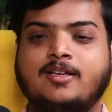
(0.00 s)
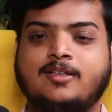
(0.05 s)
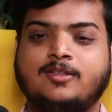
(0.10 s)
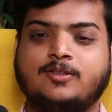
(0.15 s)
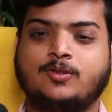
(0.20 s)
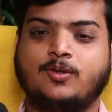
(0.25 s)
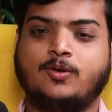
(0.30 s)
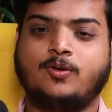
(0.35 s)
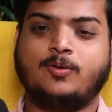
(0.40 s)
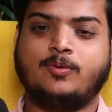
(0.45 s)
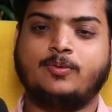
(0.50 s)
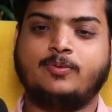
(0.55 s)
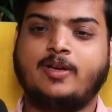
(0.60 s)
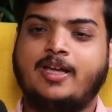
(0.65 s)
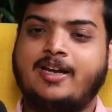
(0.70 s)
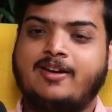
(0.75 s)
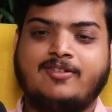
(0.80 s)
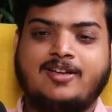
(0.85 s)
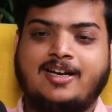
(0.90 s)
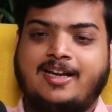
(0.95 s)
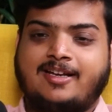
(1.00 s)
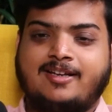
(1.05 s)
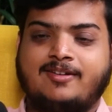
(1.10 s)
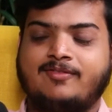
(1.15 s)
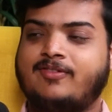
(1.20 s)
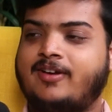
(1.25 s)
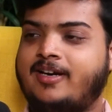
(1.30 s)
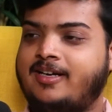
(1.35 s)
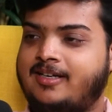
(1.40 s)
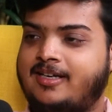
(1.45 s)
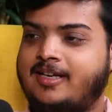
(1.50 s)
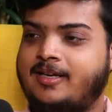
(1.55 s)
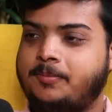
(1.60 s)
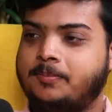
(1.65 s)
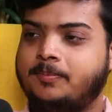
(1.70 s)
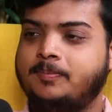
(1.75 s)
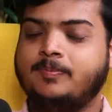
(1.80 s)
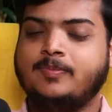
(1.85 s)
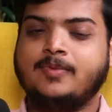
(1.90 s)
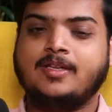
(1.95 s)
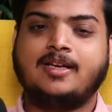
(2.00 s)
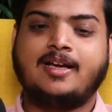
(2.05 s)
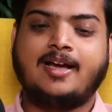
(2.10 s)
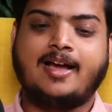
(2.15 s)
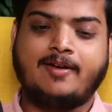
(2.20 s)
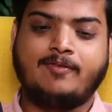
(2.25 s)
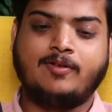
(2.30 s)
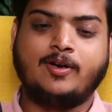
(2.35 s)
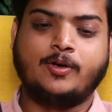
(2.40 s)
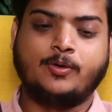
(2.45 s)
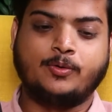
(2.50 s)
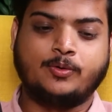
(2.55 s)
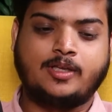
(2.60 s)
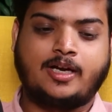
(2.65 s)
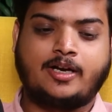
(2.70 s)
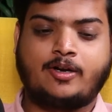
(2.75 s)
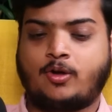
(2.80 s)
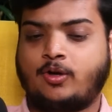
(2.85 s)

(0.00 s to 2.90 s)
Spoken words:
So wherever I can find time, I will do that.